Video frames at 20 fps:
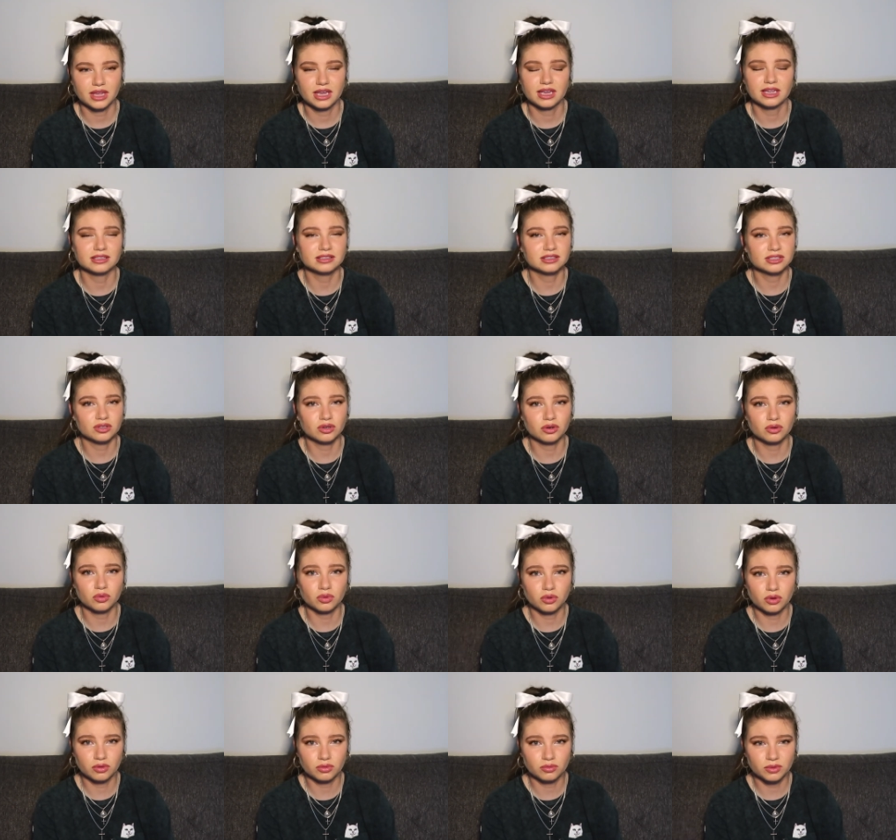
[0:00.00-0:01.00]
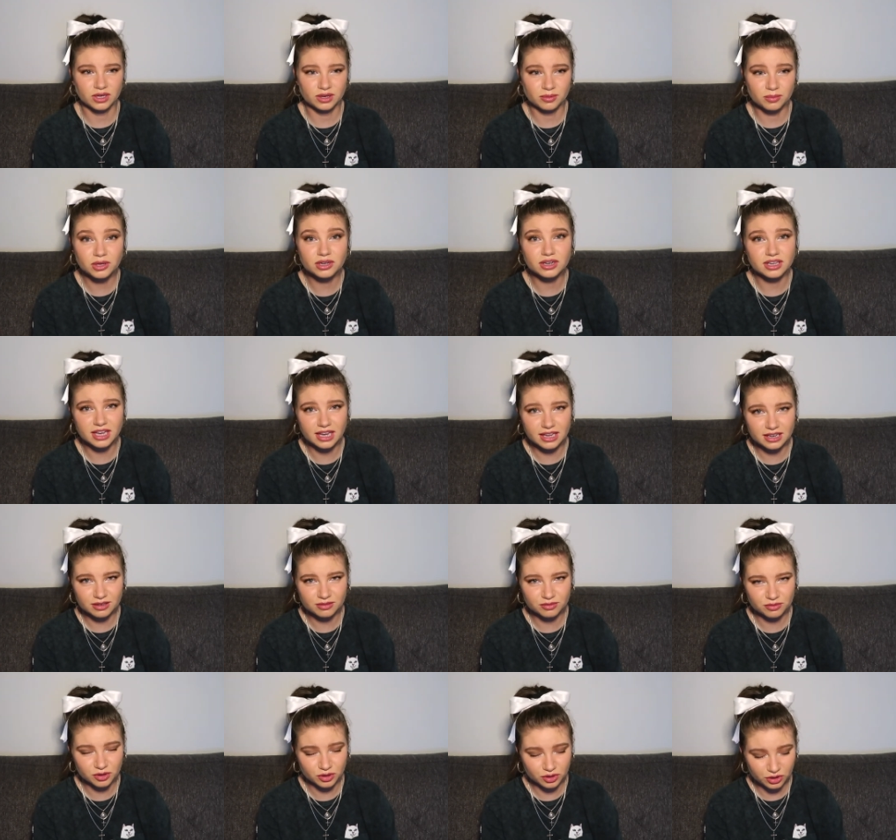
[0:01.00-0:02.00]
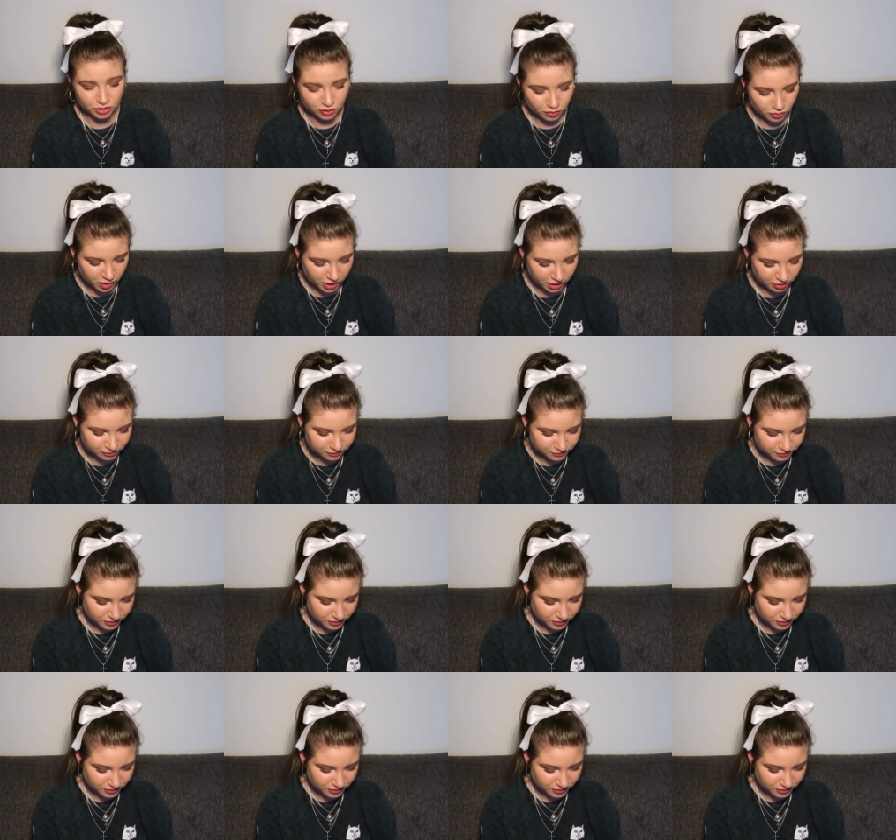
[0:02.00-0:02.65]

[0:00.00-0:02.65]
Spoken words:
And so we communicated for a little while.